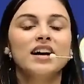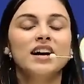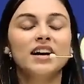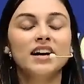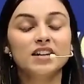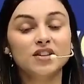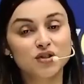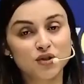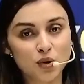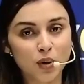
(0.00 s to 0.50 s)

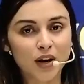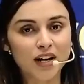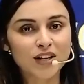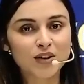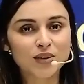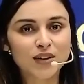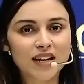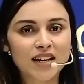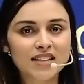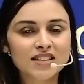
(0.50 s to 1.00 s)
enjoyed
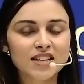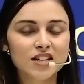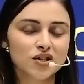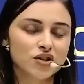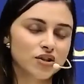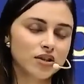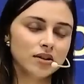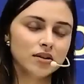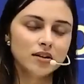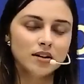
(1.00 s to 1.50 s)
today's
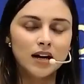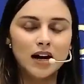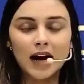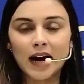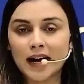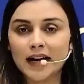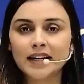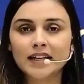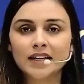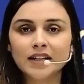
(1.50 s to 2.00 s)
session
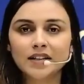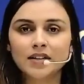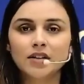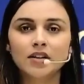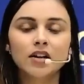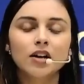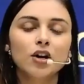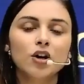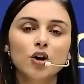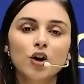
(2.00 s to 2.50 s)
I did
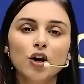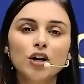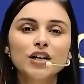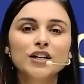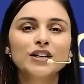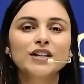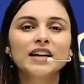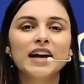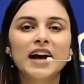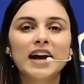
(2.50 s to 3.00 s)
a lot
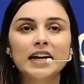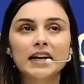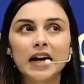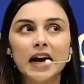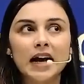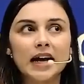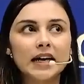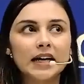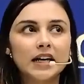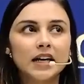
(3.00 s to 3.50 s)
and
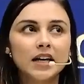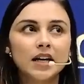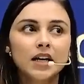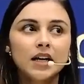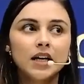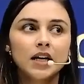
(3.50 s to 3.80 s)
I